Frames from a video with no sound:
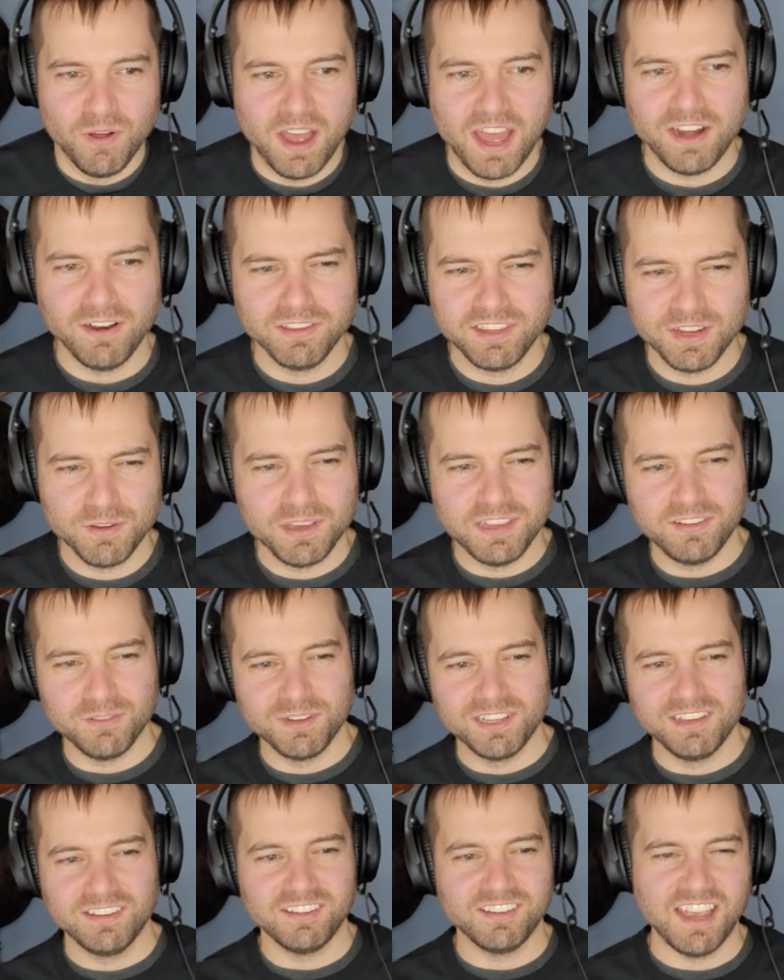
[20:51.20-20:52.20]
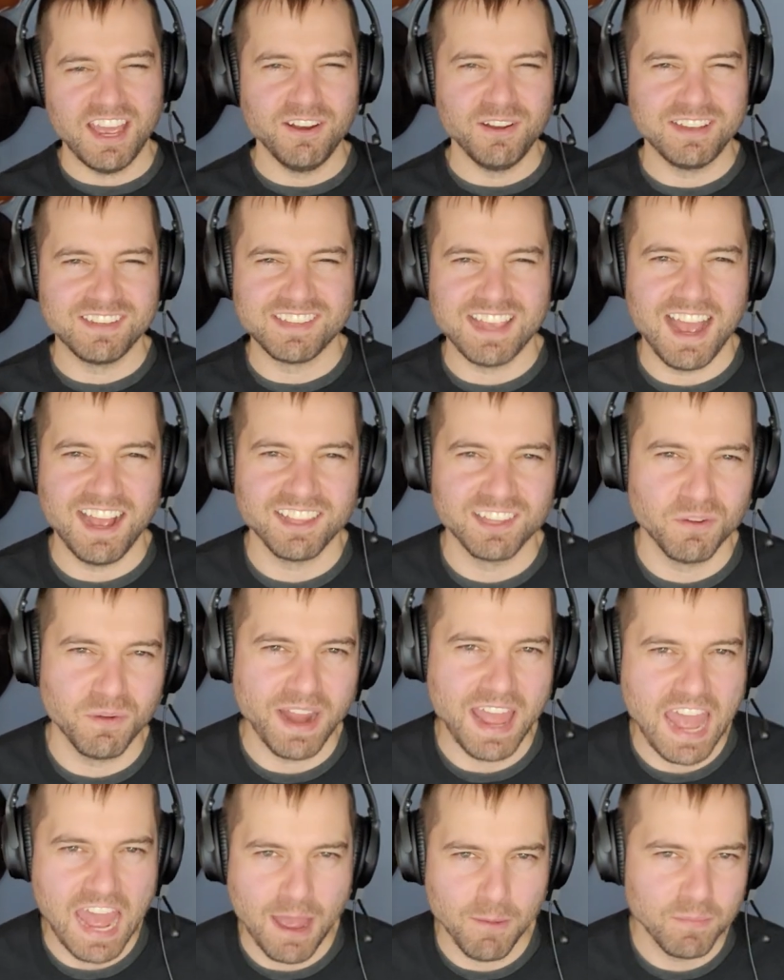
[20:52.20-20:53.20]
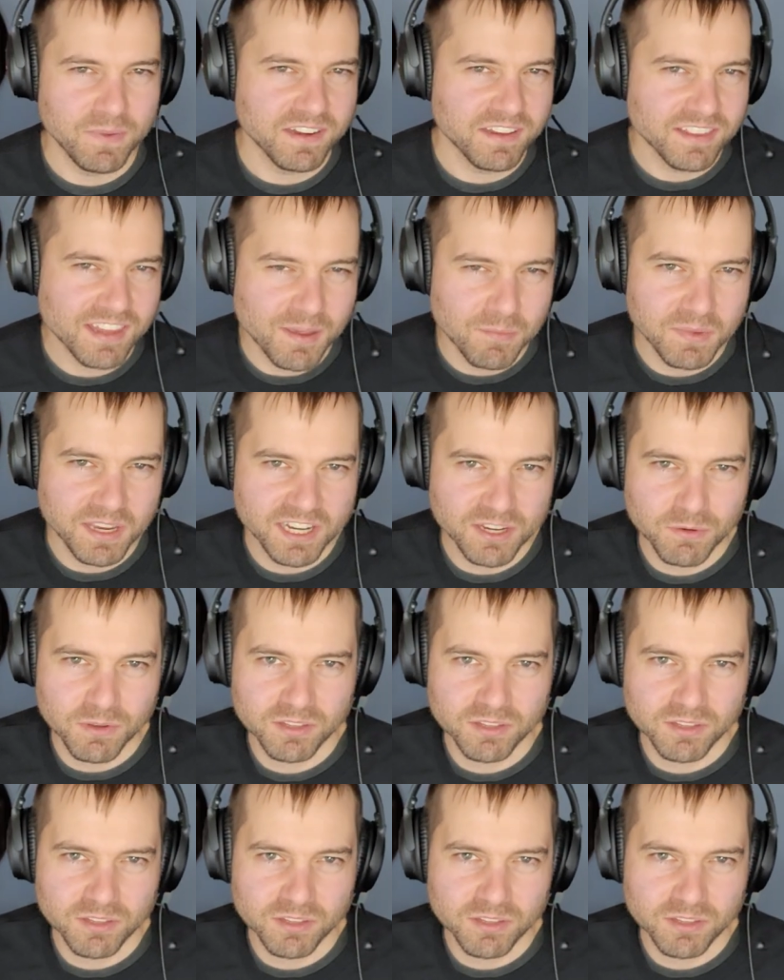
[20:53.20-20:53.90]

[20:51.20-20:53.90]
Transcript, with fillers: I don't think he's really said exactly what happened in that meeting with